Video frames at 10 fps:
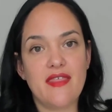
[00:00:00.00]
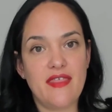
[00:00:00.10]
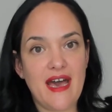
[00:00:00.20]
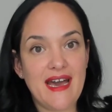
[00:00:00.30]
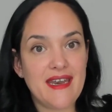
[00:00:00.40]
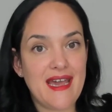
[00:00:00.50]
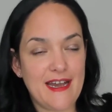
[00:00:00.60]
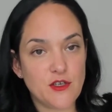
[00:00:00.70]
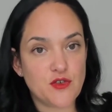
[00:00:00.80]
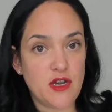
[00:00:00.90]
that
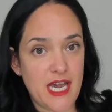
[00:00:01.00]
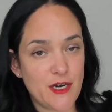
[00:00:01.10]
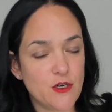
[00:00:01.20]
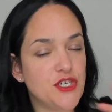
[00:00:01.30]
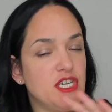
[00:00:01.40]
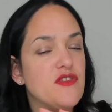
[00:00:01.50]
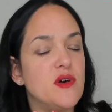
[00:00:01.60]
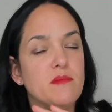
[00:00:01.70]
extra energy, the